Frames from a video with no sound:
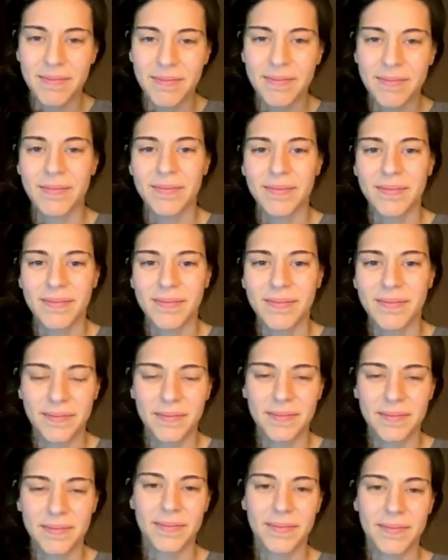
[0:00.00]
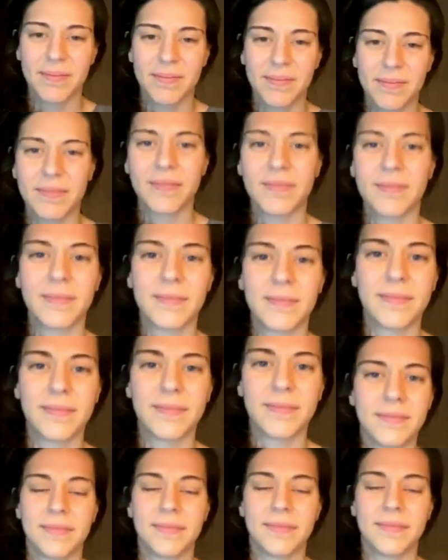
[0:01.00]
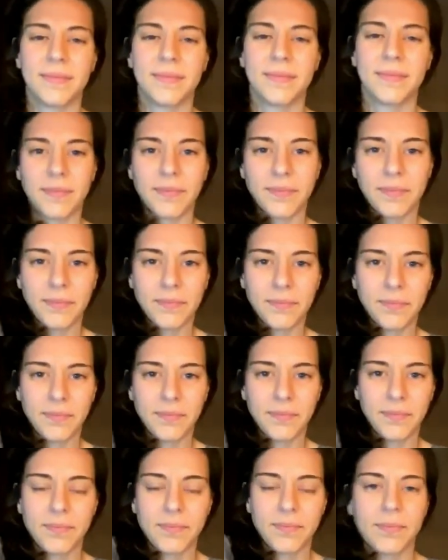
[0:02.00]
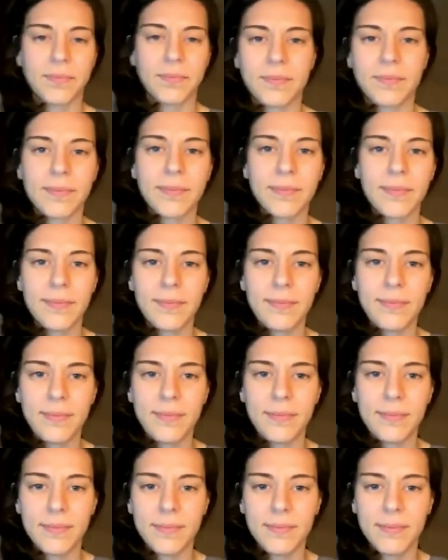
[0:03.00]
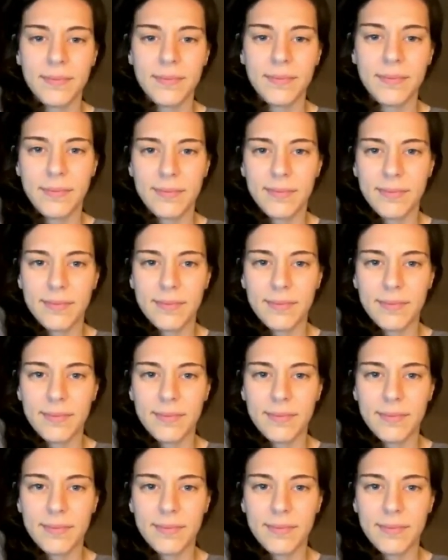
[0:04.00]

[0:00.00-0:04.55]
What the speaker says: The person shown says nothing.